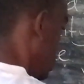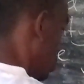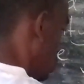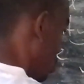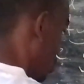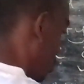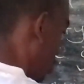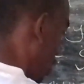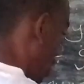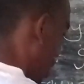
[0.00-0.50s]

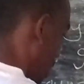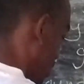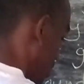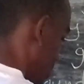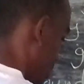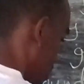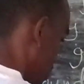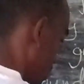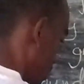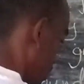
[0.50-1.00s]
into
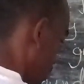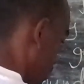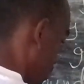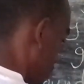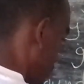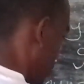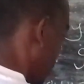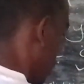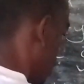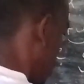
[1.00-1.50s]
parts.
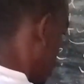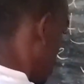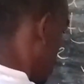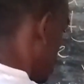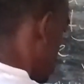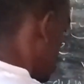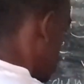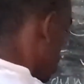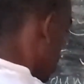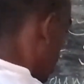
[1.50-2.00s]

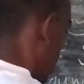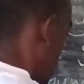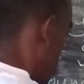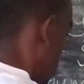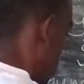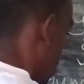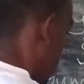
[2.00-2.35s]
So that